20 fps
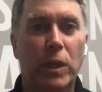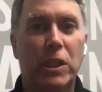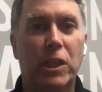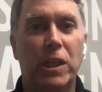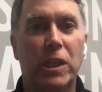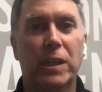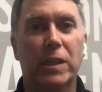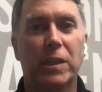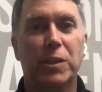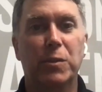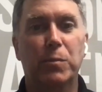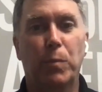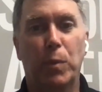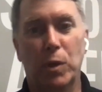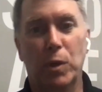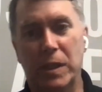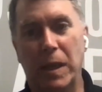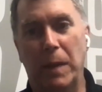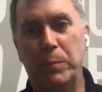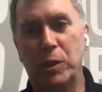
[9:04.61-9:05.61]
which is
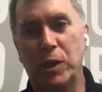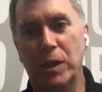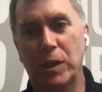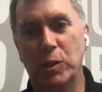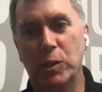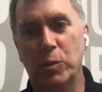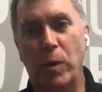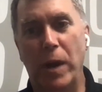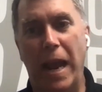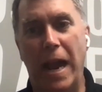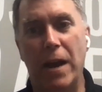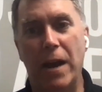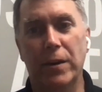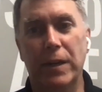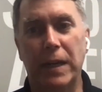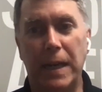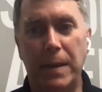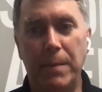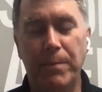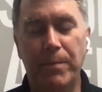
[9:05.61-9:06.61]
perception is
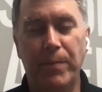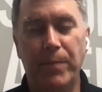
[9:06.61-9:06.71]
reality,